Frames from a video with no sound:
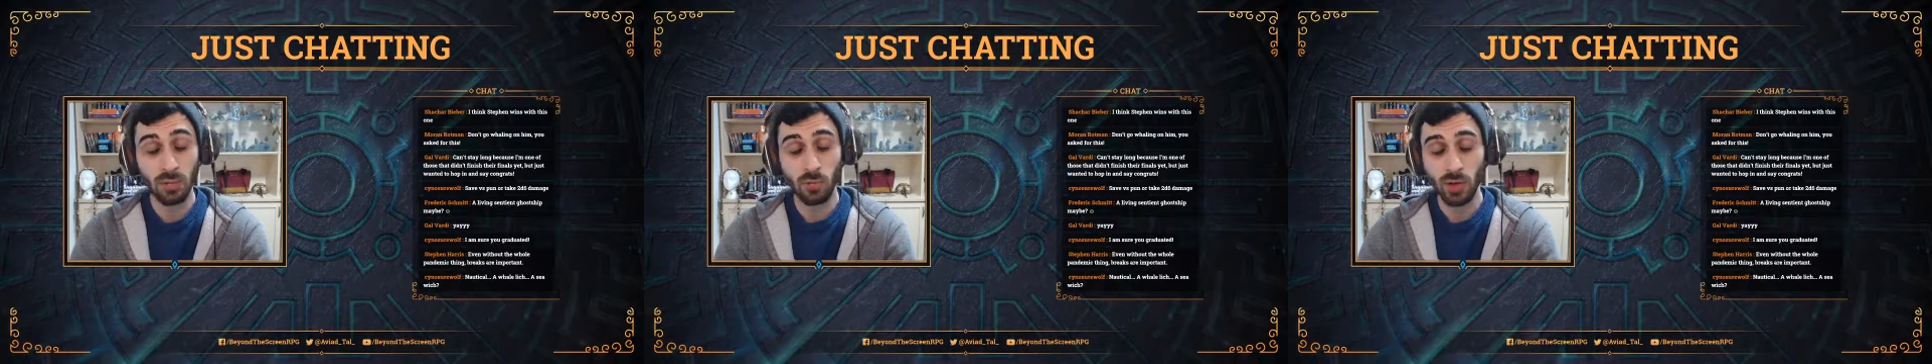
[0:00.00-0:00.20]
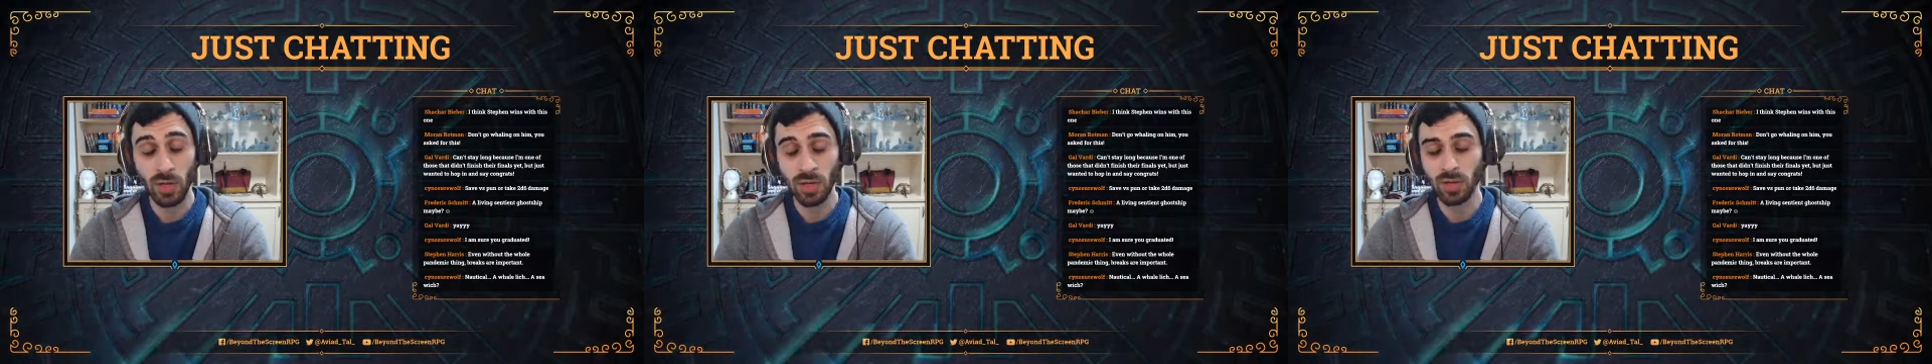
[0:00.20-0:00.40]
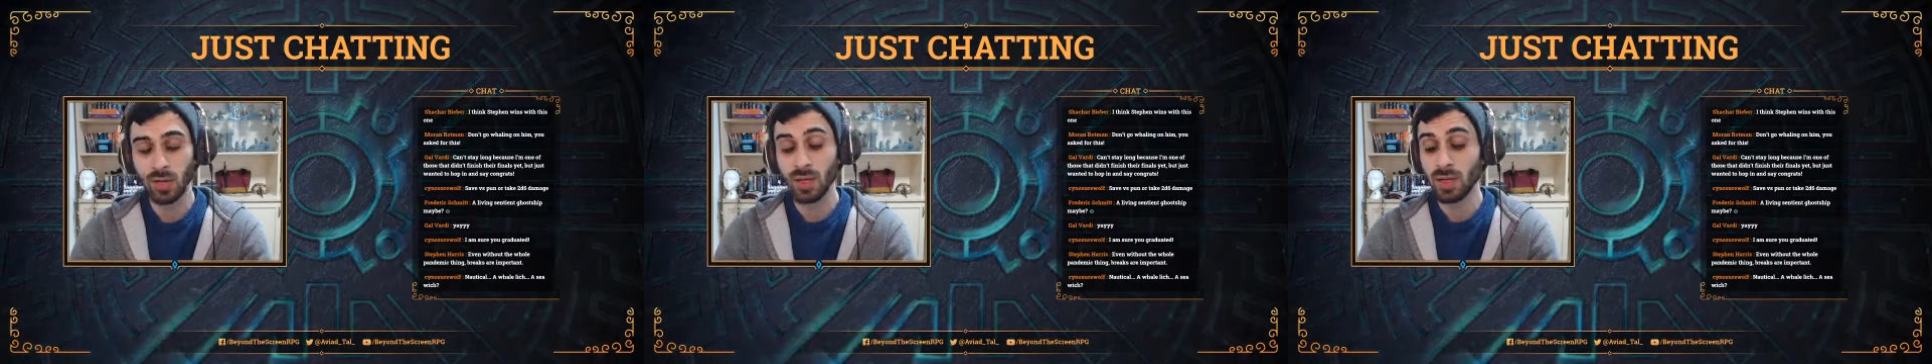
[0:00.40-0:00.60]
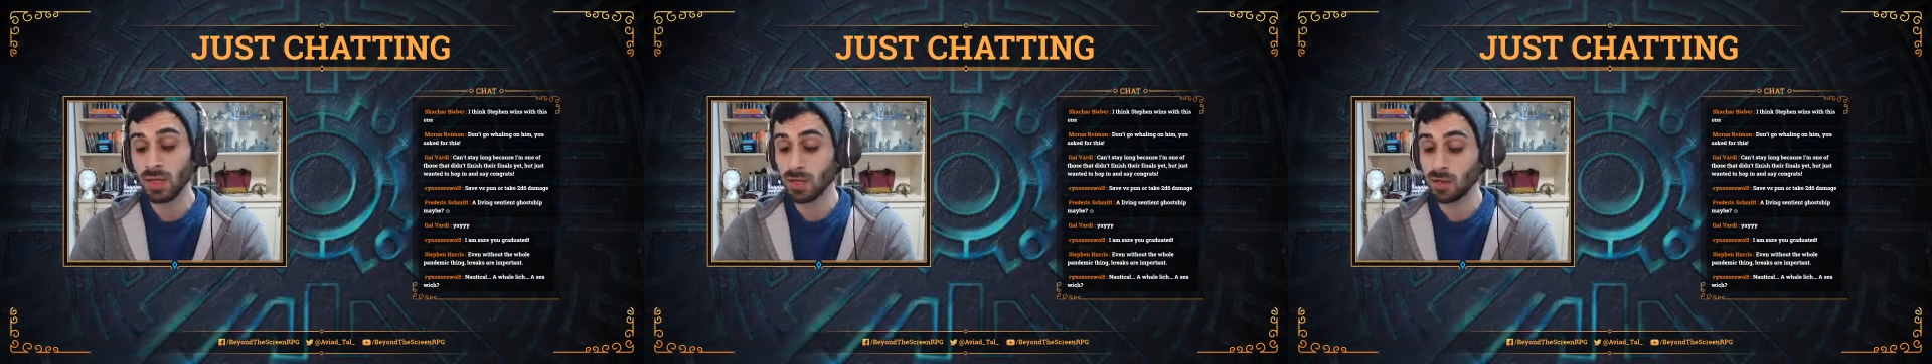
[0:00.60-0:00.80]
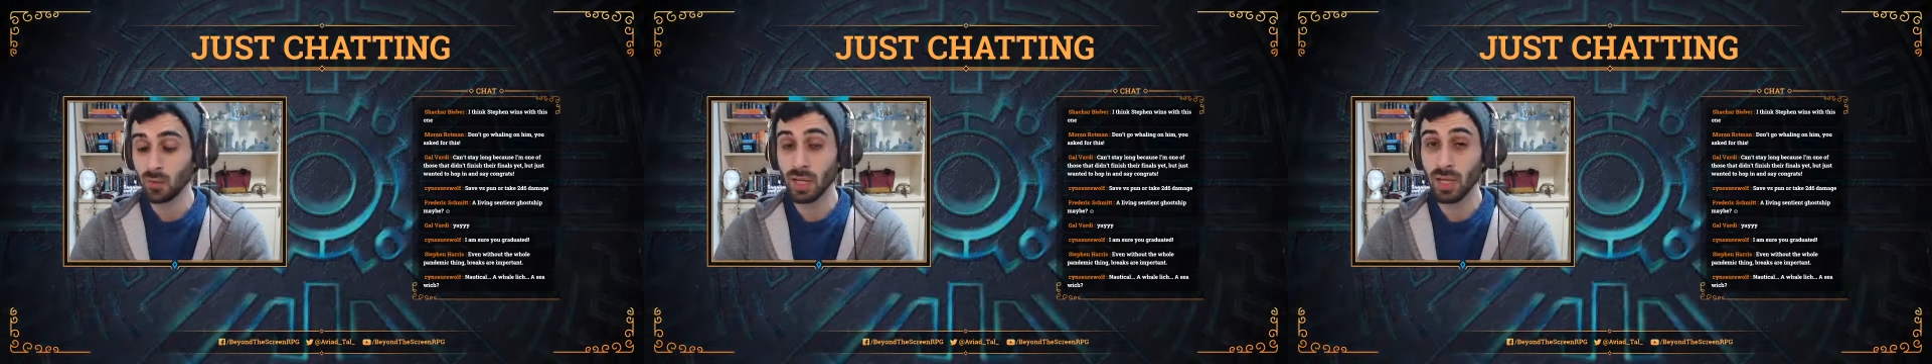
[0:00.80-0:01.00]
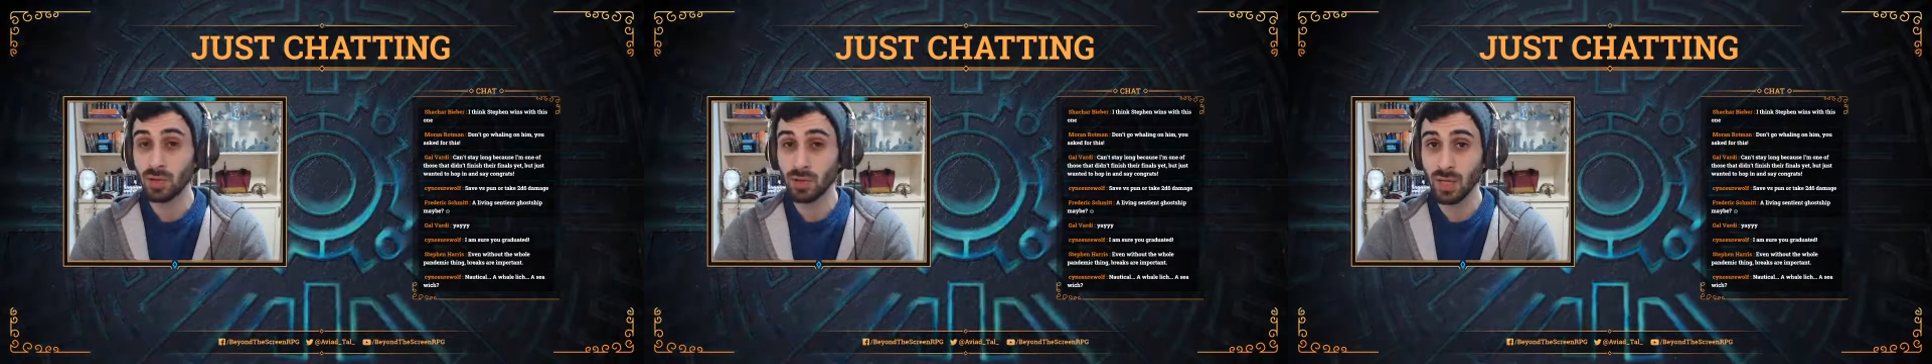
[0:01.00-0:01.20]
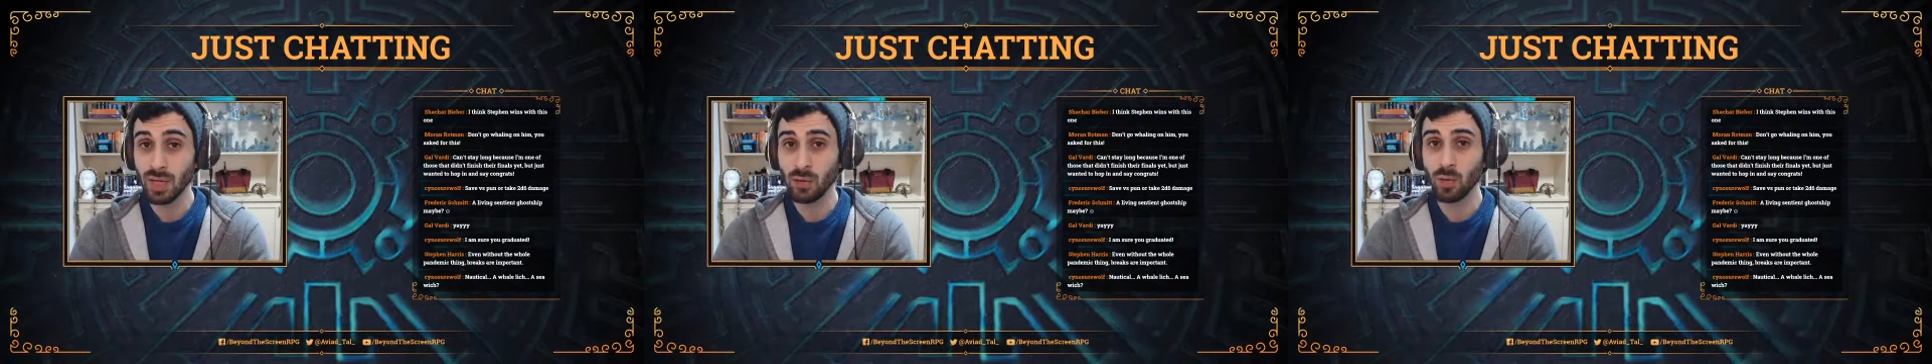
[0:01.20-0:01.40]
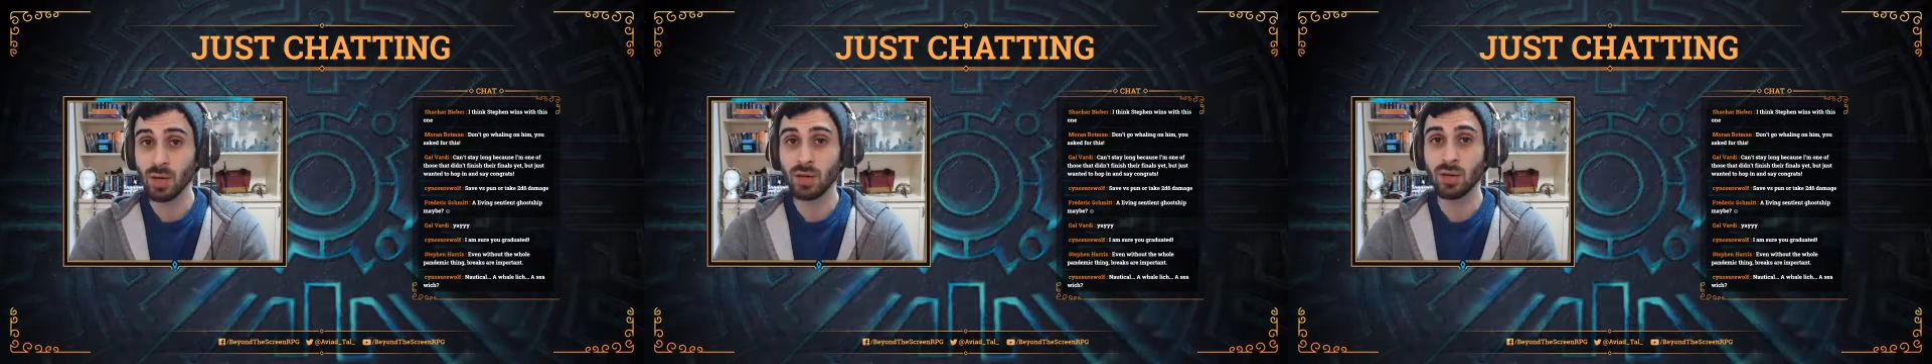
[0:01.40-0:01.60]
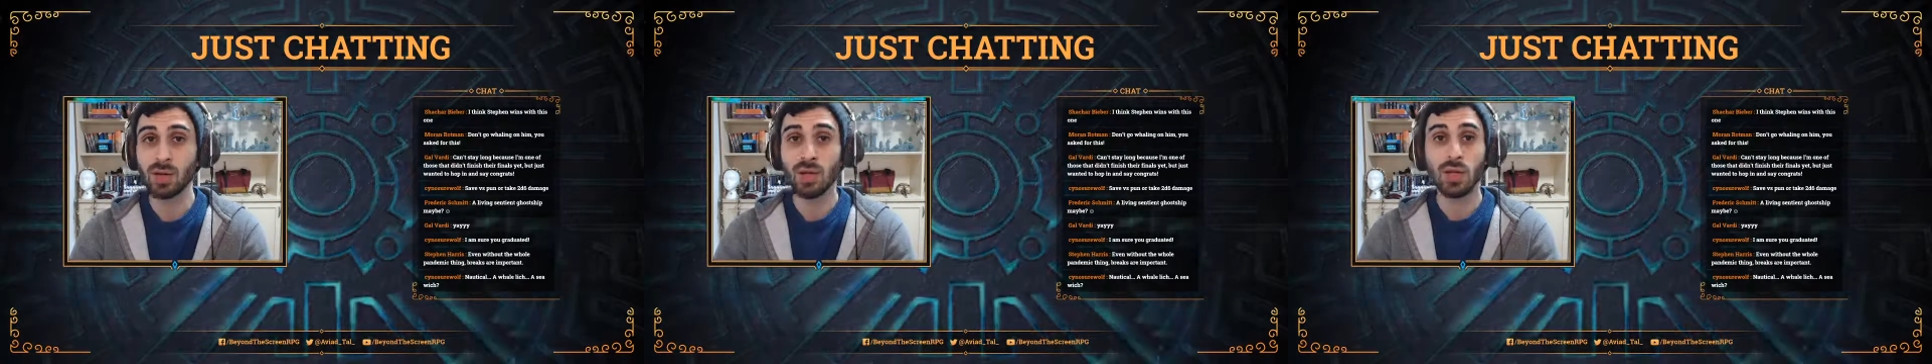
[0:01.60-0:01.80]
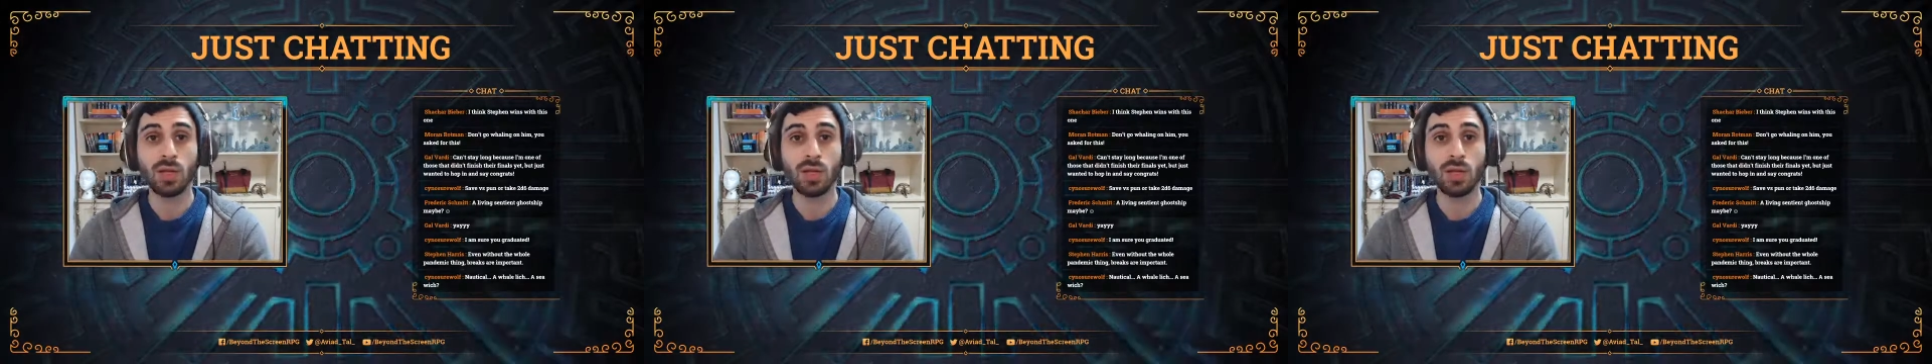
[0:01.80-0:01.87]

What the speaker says: break, it's okay to take one.